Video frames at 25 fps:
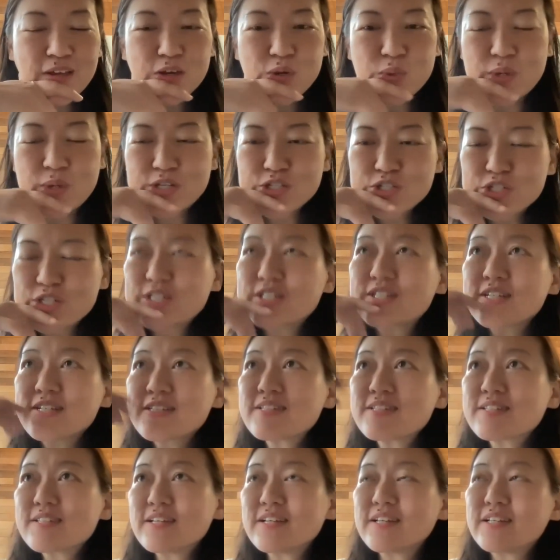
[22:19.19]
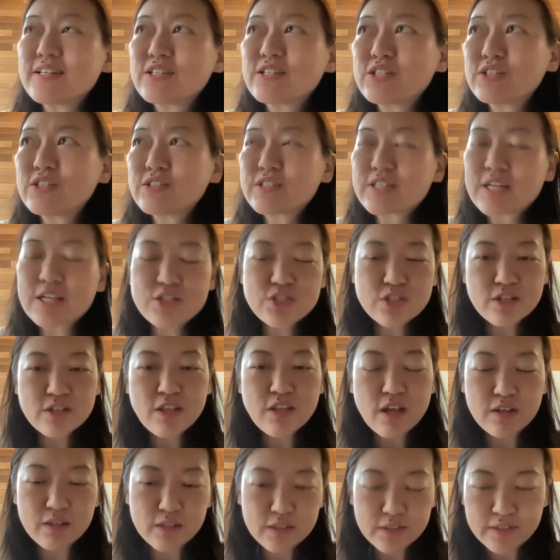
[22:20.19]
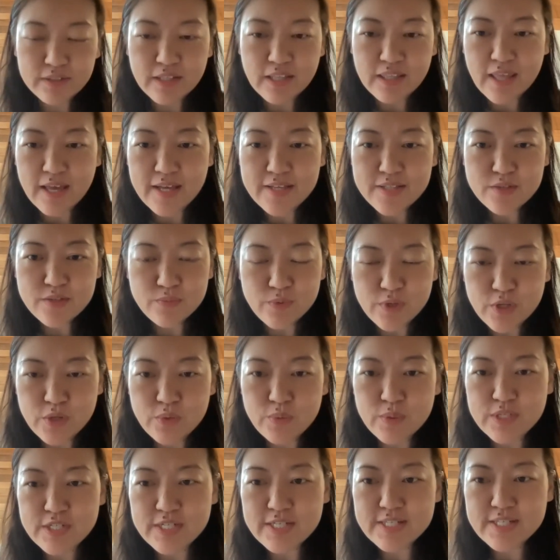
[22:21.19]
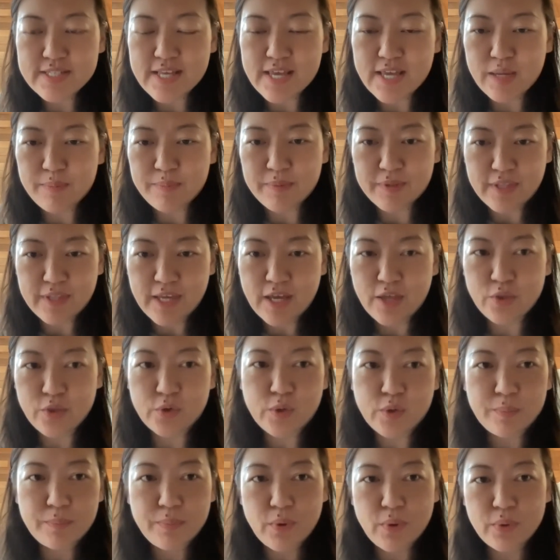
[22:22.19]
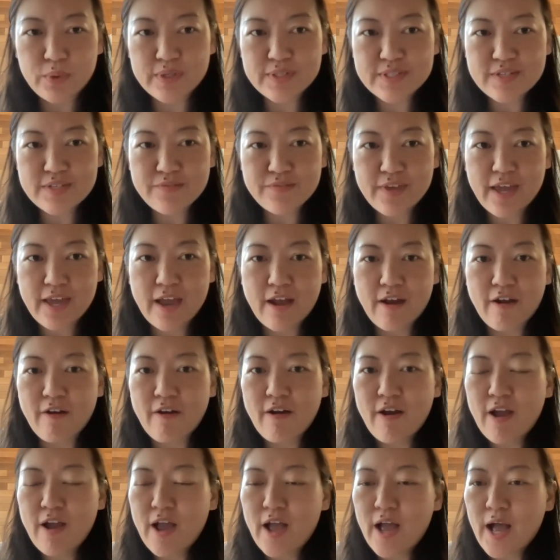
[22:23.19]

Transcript: question, just to touch along the lines of what you were just saying about the other components of care.